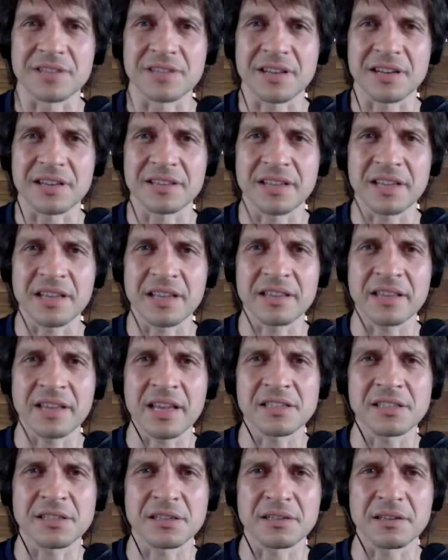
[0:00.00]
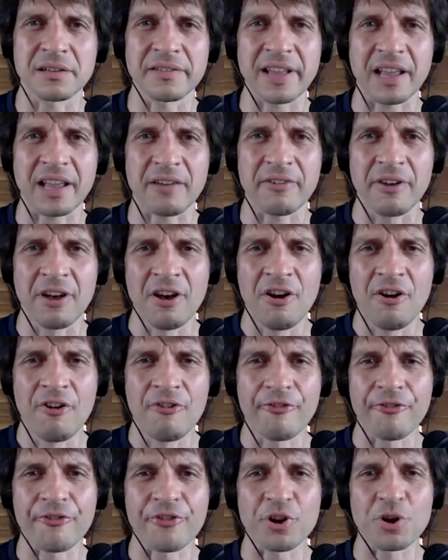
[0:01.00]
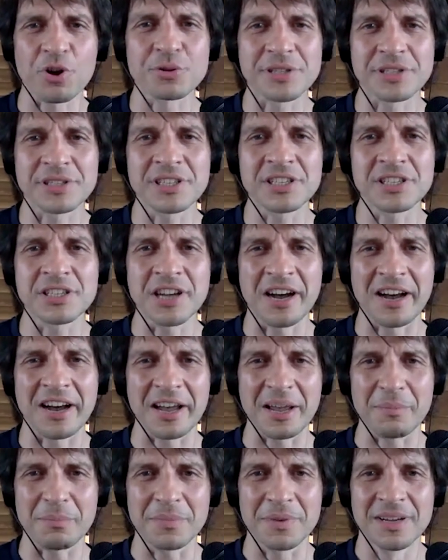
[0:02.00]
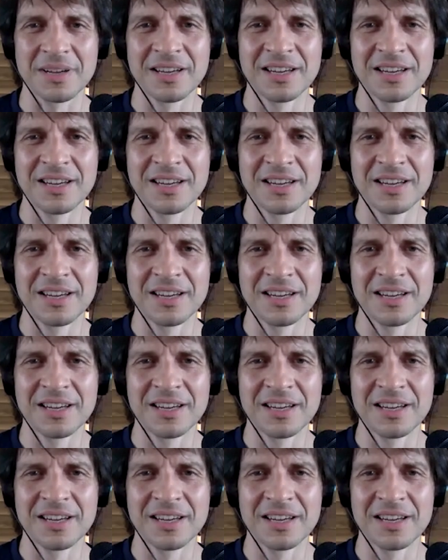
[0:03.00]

They sort of like a frozen in time.